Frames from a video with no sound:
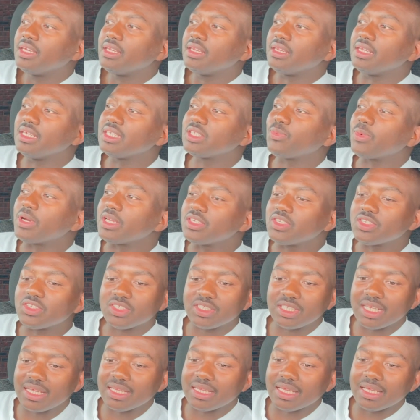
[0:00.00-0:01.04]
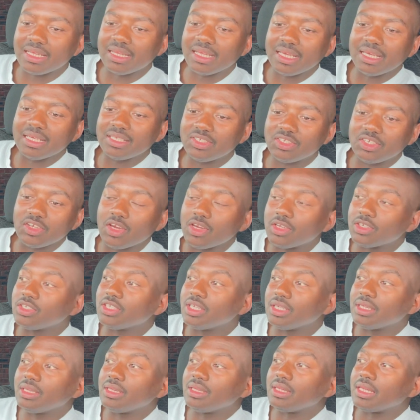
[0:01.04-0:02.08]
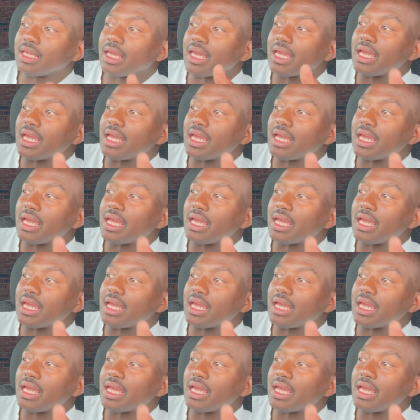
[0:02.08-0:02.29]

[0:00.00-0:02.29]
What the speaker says: This man just said that they're searching the